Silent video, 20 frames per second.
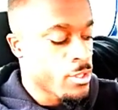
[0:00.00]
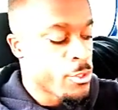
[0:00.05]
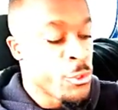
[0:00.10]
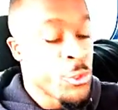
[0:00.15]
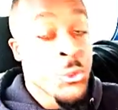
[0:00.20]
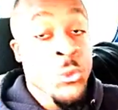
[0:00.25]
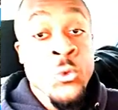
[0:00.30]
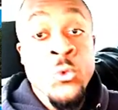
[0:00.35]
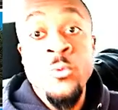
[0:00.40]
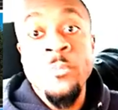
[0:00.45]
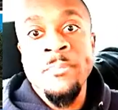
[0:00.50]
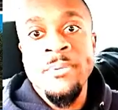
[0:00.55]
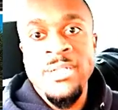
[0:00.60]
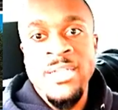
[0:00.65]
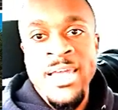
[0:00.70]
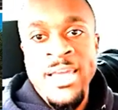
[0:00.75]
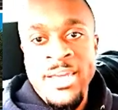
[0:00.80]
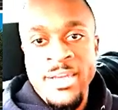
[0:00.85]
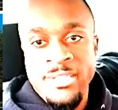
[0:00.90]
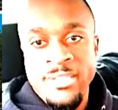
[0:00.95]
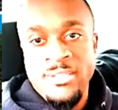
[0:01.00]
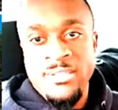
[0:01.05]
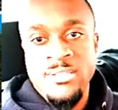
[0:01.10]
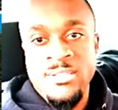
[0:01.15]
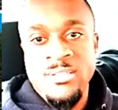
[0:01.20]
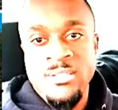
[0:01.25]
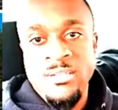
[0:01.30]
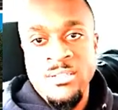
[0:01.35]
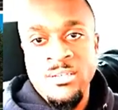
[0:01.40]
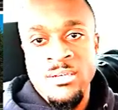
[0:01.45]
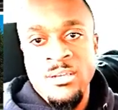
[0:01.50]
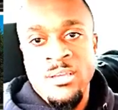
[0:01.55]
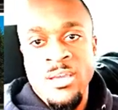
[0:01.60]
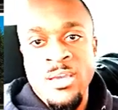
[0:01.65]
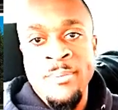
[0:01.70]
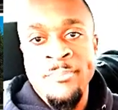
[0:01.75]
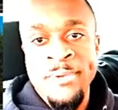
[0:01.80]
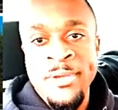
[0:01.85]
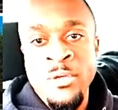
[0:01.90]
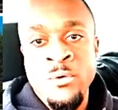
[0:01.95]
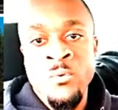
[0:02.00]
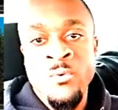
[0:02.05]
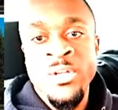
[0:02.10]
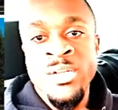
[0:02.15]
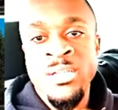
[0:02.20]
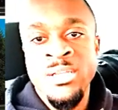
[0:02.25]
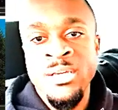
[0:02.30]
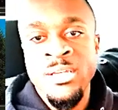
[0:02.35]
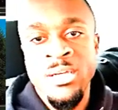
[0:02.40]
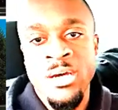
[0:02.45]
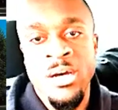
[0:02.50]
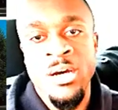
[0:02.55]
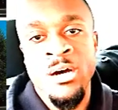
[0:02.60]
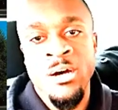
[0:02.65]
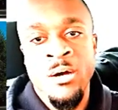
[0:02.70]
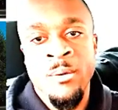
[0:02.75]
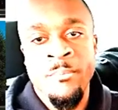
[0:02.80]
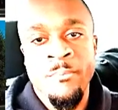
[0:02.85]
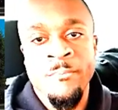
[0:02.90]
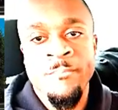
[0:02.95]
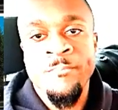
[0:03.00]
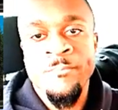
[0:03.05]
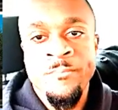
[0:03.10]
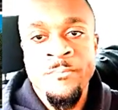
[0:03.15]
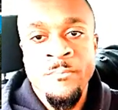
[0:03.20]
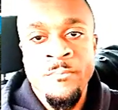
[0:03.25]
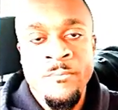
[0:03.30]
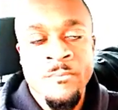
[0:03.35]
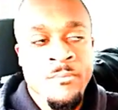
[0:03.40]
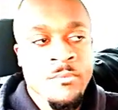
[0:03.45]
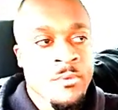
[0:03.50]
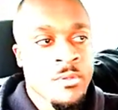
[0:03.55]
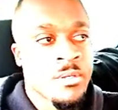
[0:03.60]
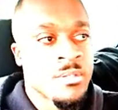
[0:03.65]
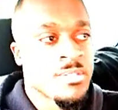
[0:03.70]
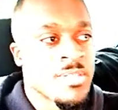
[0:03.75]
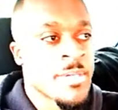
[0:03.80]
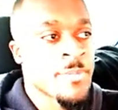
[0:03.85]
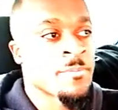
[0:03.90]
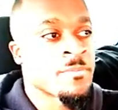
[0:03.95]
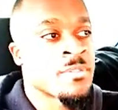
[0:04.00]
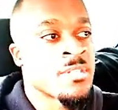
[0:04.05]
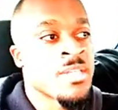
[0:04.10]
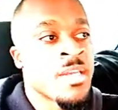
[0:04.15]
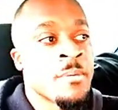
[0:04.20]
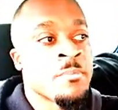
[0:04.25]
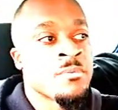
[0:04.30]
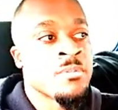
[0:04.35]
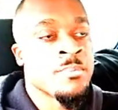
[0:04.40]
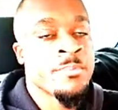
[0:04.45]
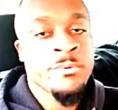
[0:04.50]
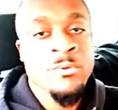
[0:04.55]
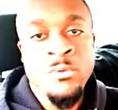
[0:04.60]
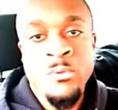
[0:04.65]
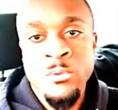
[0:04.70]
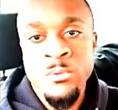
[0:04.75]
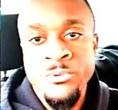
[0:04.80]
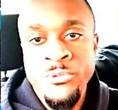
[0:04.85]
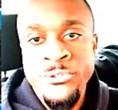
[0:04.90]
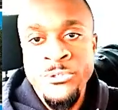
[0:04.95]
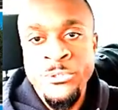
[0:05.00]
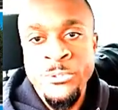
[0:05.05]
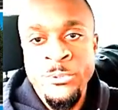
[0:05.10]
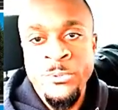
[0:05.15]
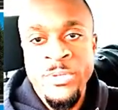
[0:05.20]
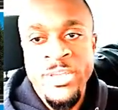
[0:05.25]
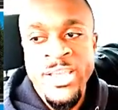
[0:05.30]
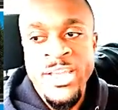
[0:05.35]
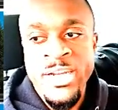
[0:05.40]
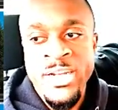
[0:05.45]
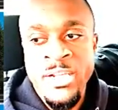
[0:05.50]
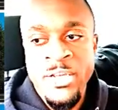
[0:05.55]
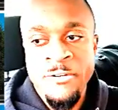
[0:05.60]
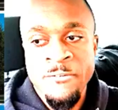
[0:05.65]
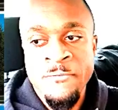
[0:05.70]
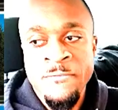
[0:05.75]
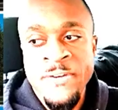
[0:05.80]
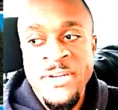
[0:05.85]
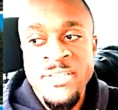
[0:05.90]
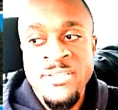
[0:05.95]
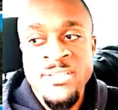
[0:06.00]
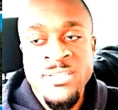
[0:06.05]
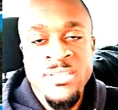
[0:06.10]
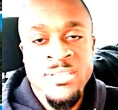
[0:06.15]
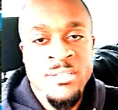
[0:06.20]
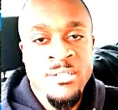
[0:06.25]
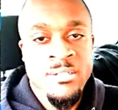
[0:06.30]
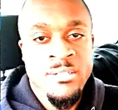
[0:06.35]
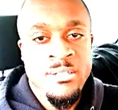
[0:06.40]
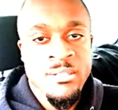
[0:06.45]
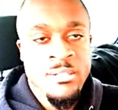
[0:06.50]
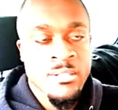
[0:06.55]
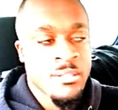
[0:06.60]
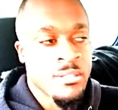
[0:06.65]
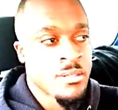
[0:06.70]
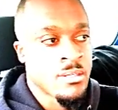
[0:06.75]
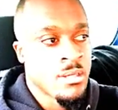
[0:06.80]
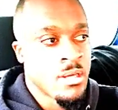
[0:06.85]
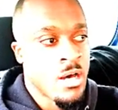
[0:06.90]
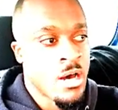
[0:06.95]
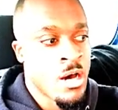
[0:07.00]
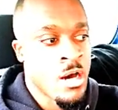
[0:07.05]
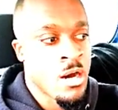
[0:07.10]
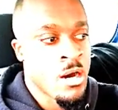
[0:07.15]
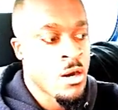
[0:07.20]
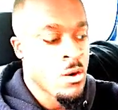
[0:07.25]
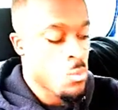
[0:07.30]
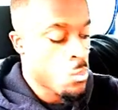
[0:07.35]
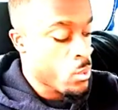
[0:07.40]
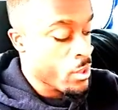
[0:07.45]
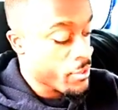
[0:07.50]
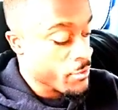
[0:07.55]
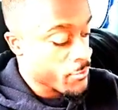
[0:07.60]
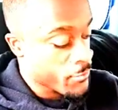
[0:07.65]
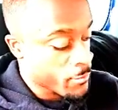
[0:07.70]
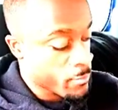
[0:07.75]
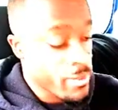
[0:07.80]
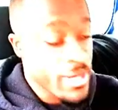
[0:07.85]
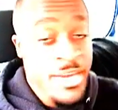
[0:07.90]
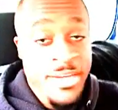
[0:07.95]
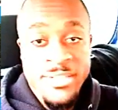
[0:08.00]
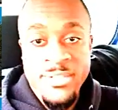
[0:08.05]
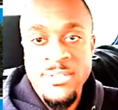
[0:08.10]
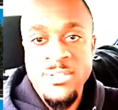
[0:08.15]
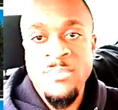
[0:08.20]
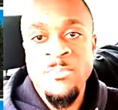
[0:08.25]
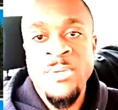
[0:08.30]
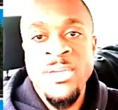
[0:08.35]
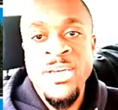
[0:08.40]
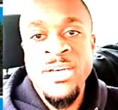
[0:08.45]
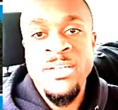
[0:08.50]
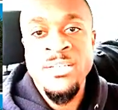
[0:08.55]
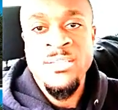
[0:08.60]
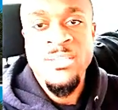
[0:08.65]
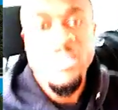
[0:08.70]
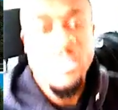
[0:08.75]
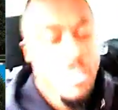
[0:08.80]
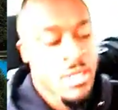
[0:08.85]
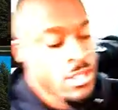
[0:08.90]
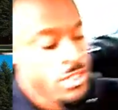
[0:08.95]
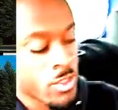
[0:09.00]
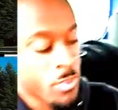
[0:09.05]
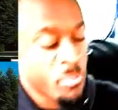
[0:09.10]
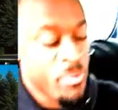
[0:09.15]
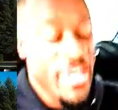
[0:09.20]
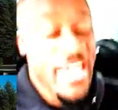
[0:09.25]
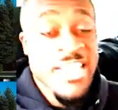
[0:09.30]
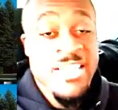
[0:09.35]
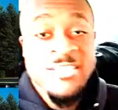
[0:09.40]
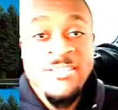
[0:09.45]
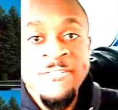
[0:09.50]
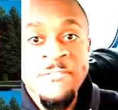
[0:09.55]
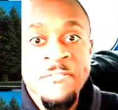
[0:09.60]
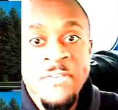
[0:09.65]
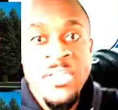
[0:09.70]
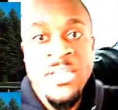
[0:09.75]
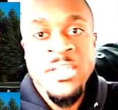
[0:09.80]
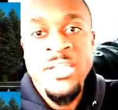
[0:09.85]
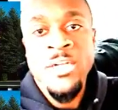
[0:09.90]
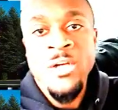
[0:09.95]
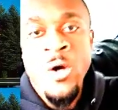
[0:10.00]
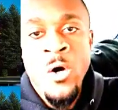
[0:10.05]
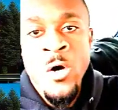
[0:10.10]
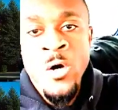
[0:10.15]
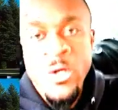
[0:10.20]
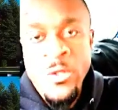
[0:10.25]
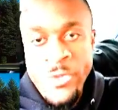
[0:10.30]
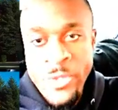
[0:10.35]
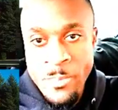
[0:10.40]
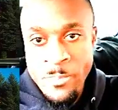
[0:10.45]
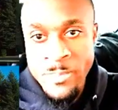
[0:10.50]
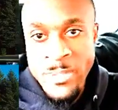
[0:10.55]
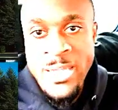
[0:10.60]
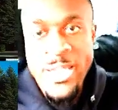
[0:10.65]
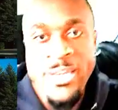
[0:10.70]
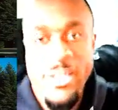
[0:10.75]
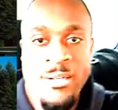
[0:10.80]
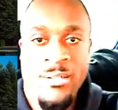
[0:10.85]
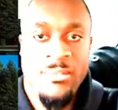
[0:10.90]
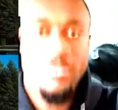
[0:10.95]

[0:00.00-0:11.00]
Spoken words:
new plants can be really susceptible to getting infested with pests, because the pests feed on the plant.